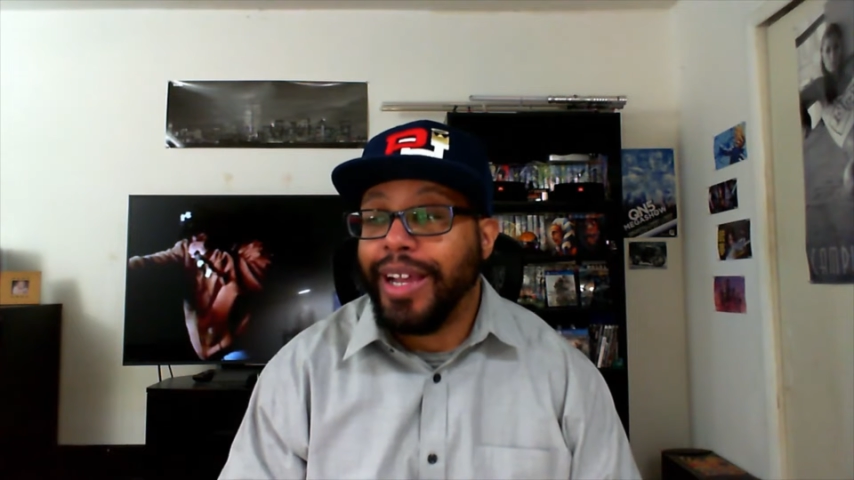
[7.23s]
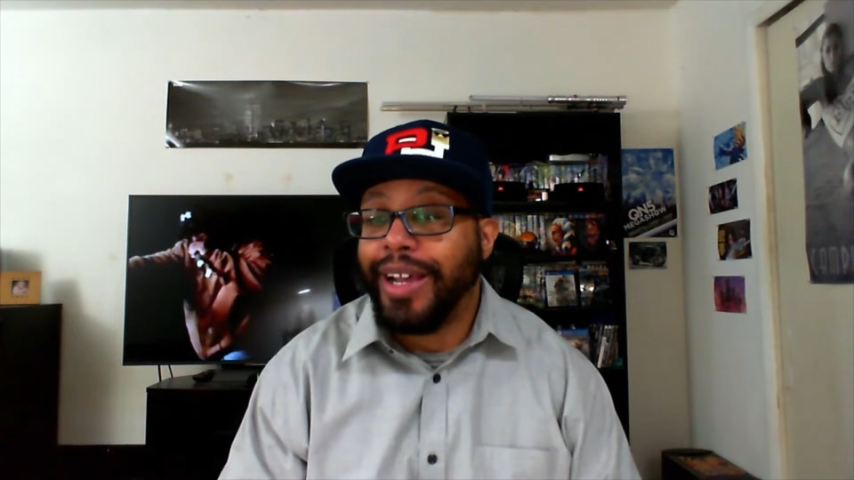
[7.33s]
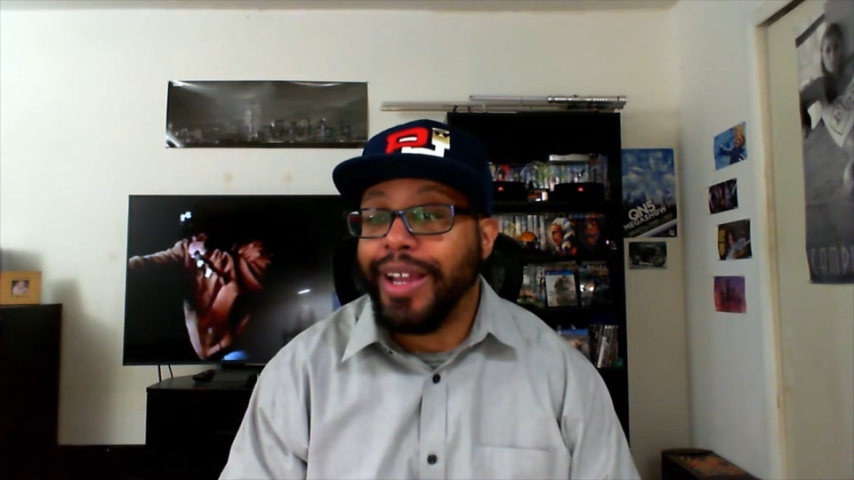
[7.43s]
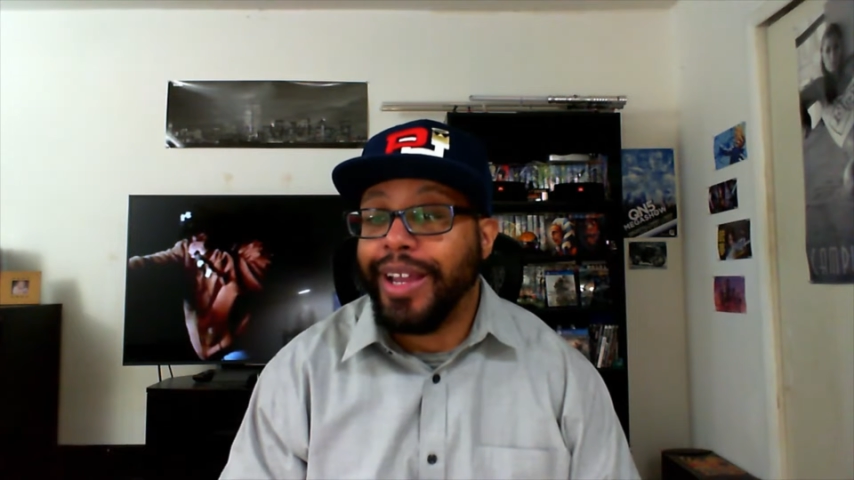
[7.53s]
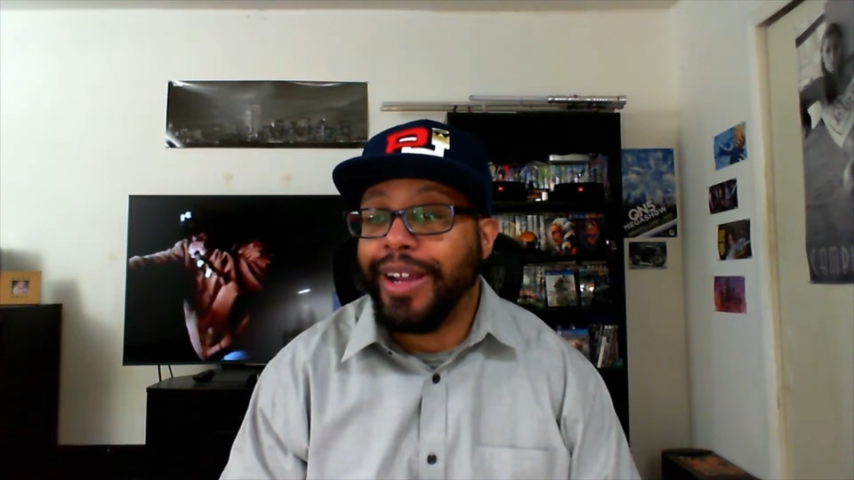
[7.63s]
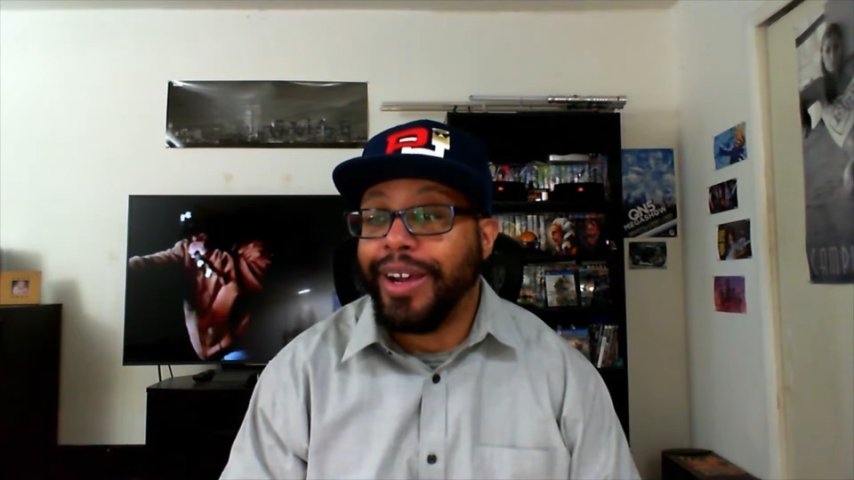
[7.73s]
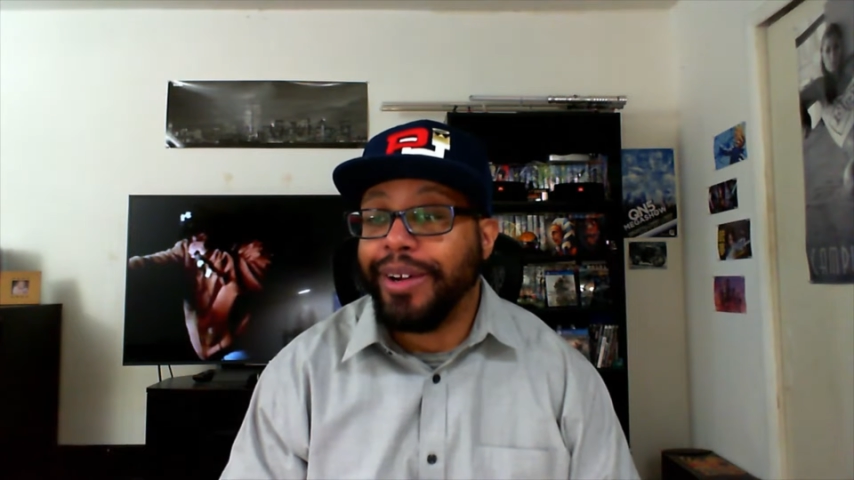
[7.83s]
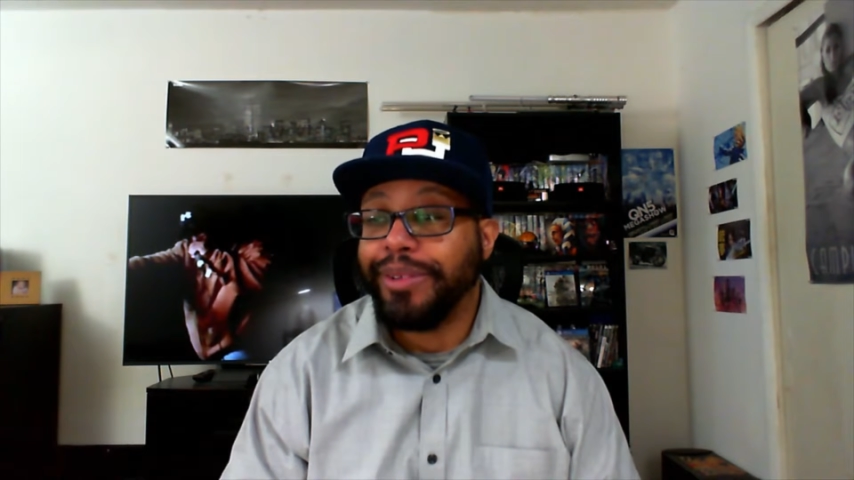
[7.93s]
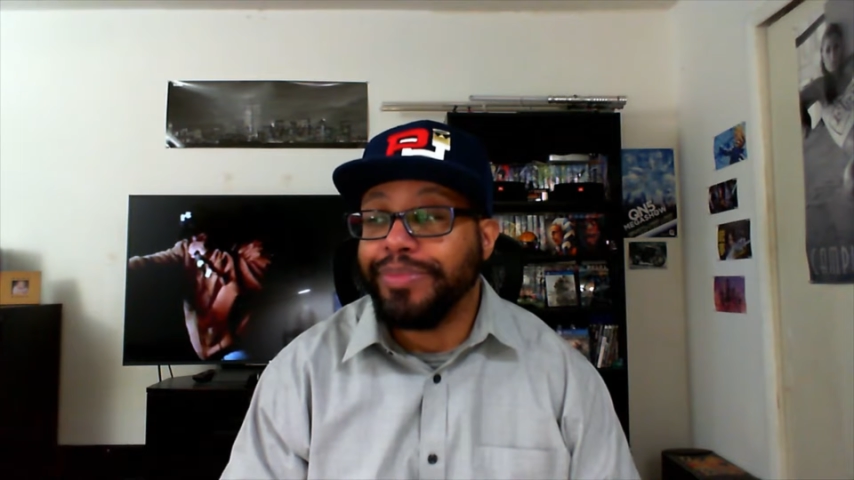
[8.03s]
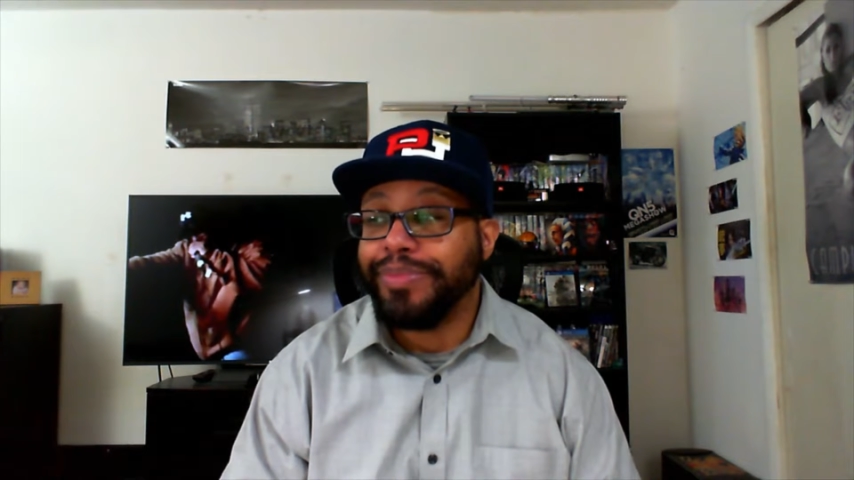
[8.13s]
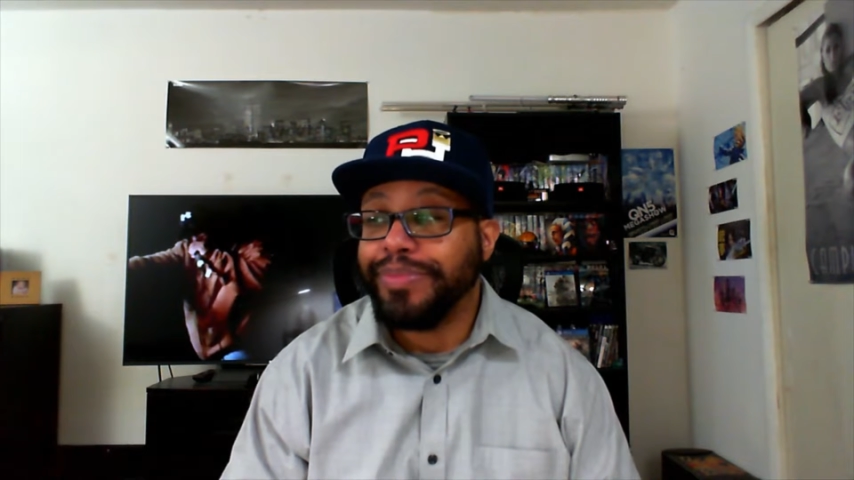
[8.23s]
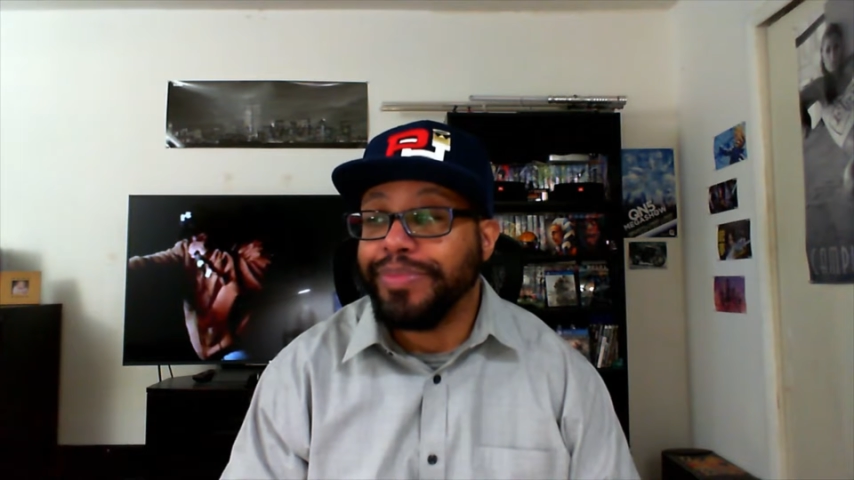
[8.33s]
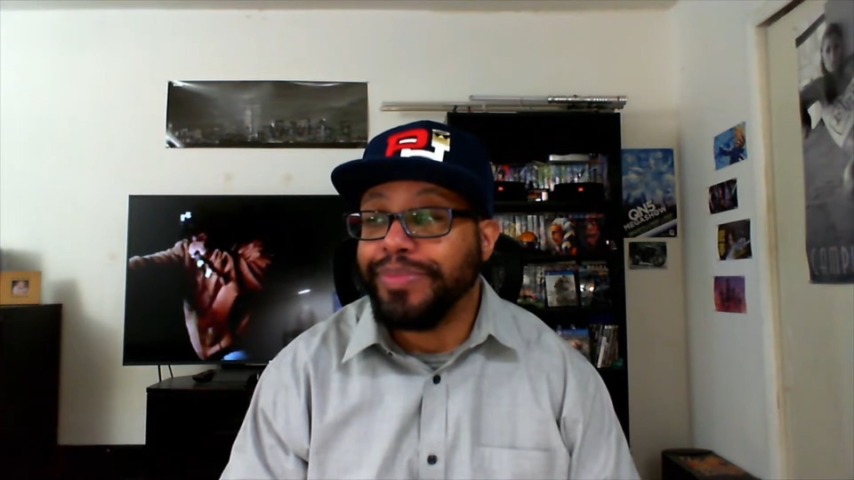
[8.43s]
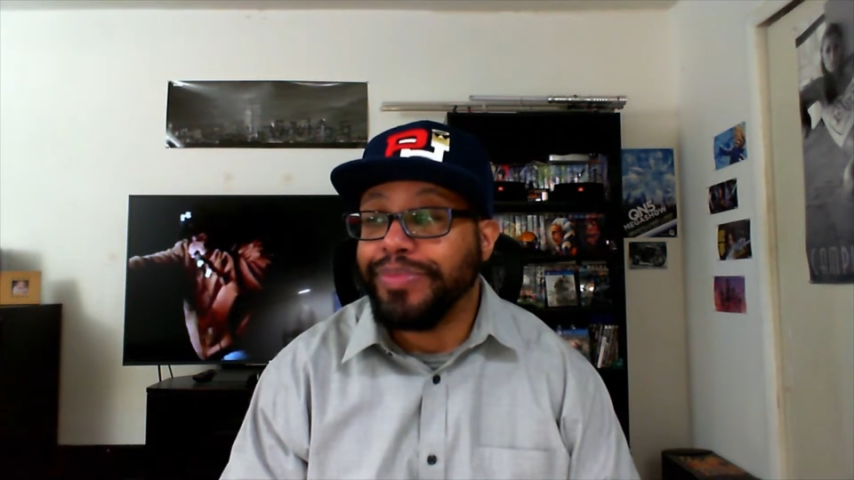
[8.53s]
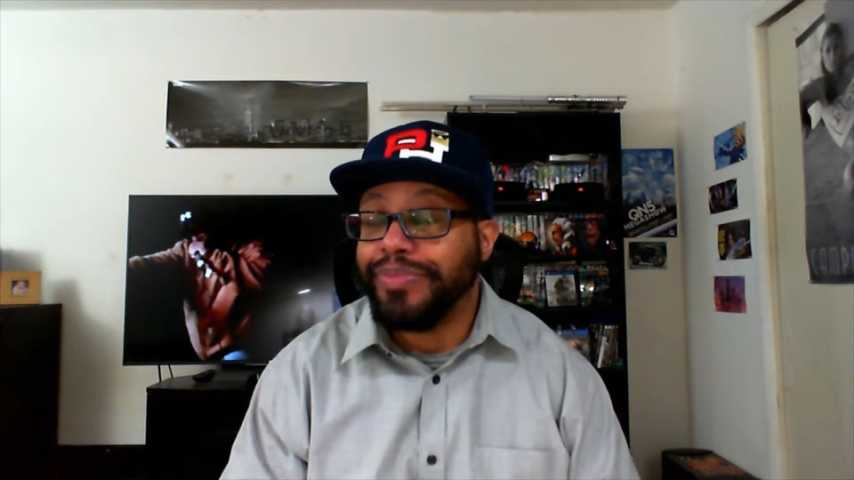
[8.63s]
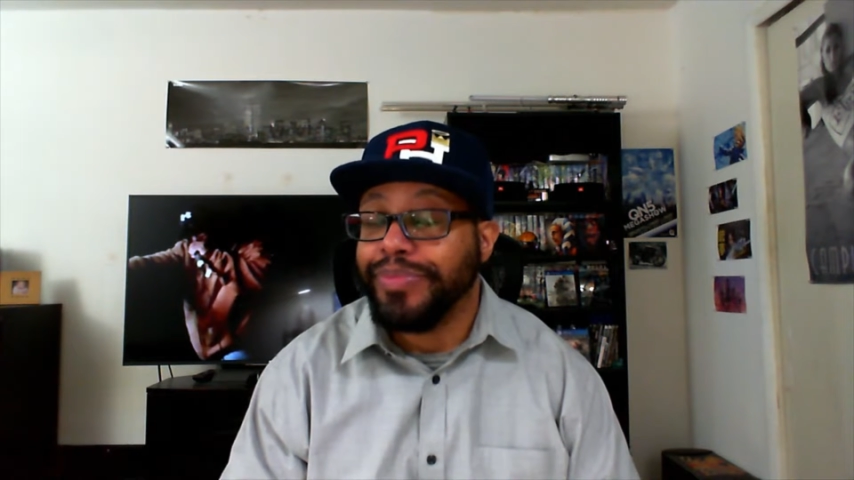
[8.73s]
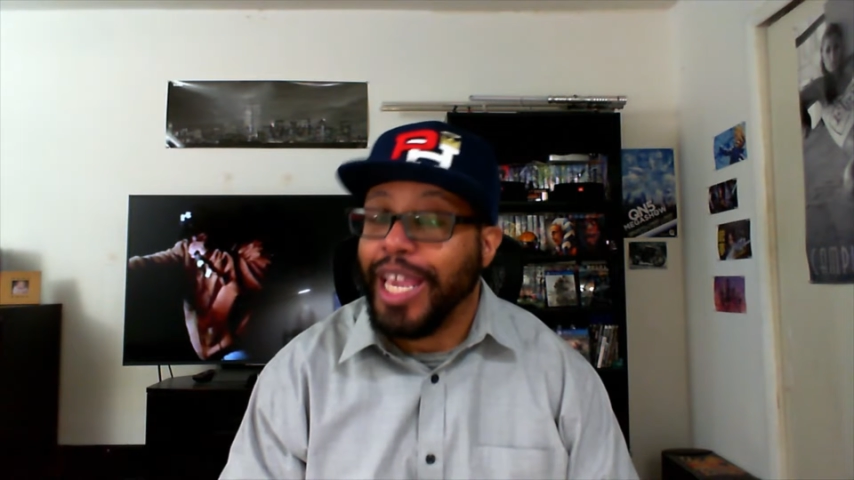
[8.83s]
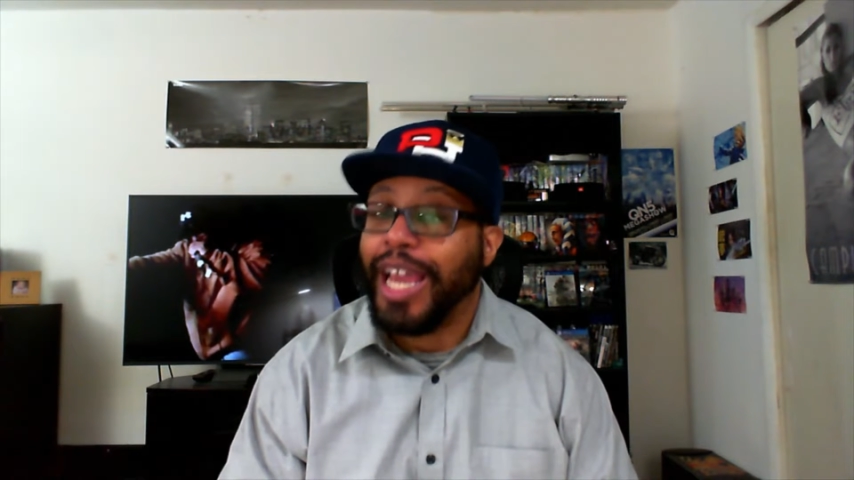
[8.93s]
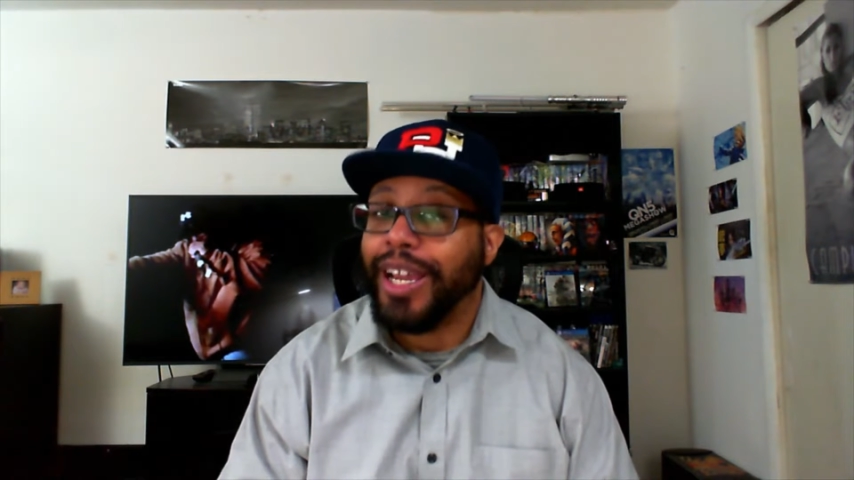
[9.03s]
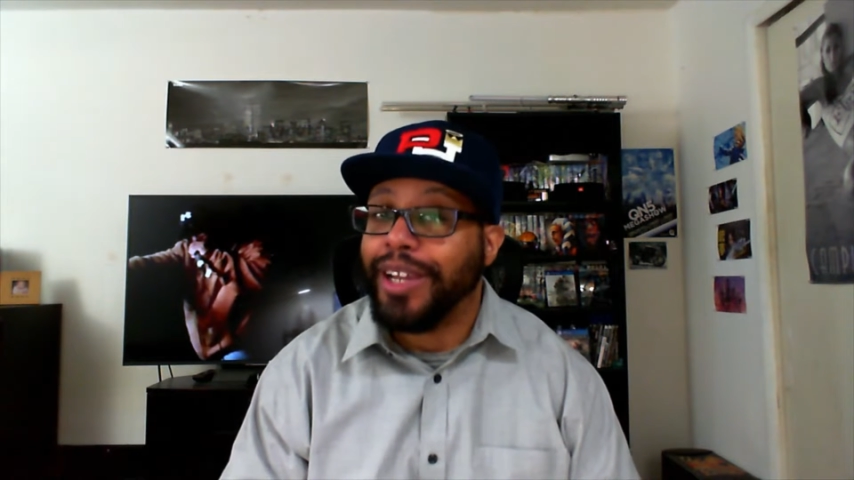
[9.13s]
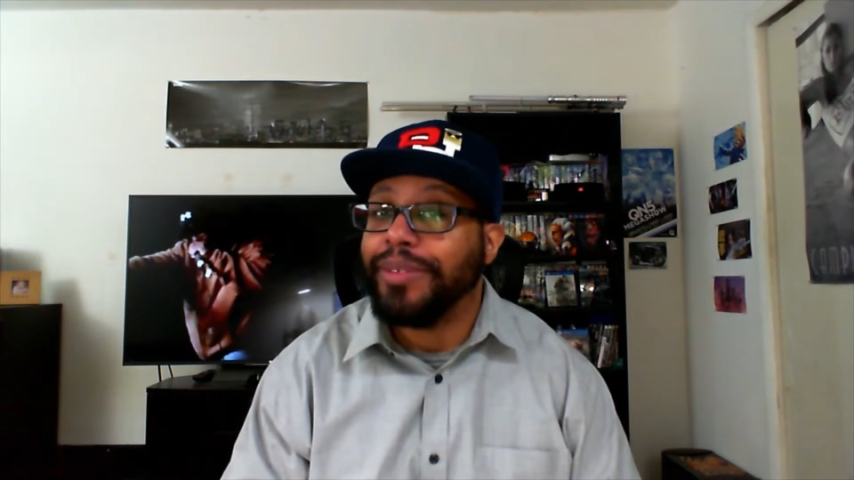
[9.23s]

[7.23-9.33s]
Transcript: And, um, yeah,